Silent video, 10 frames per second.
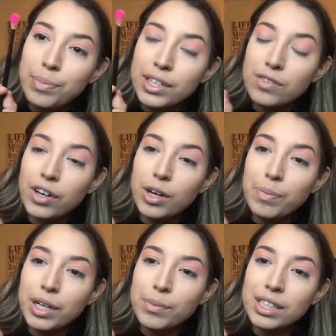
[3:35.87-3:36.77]
It's very
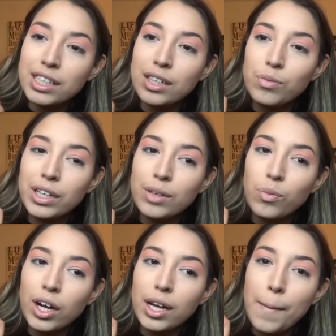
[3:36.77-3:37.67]
pigmented. We
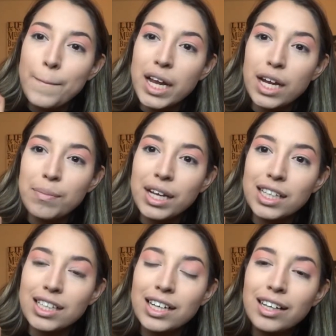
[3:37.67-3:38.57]
want
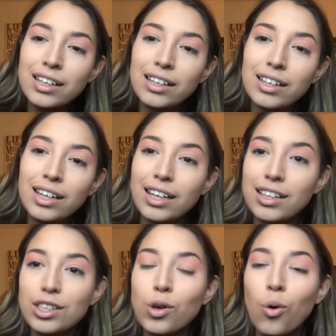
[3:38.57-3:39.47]
pigment in
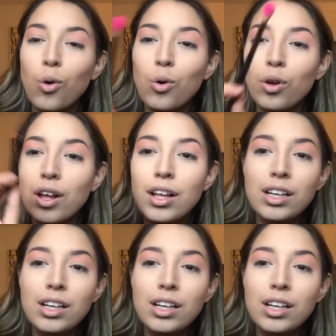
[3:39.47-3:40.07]
this whole